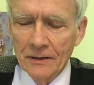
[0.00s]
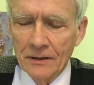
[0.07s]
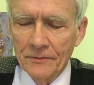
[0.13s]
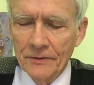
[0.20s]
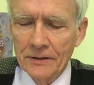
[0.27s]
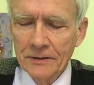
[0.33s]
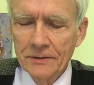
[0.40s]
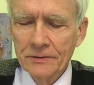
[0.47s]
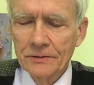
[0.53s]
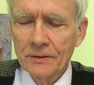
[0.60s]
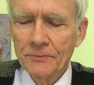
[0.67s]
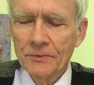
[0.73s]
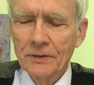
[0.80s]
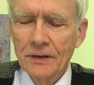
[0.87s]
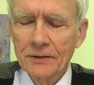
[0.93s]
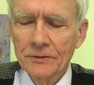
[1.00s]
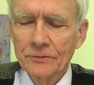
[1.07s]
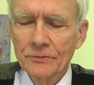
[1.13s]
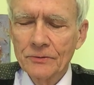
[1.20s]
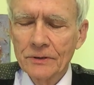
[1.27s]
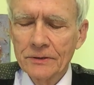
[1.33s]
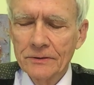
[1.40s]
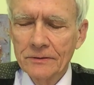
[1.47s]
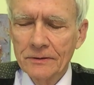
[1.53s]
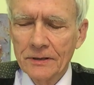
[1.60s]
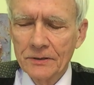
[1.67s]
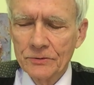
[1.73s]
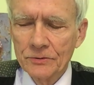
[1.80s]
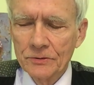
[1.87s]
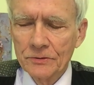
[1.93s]
of the income tax
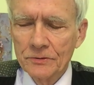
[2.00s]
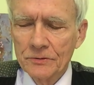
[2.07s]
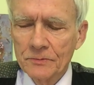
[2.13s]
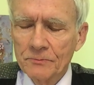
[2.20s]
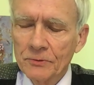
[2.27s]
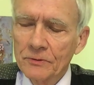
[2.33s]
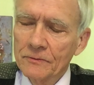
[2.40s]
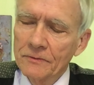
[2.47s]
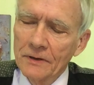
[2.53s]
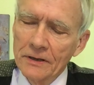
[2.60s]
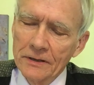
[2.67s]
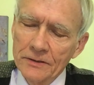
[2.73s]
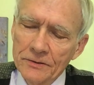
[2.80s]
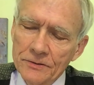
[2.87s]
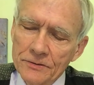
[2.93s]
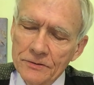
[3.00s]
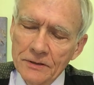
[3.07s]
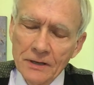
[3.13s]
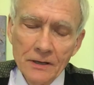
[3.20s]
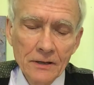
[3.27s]
regulations provides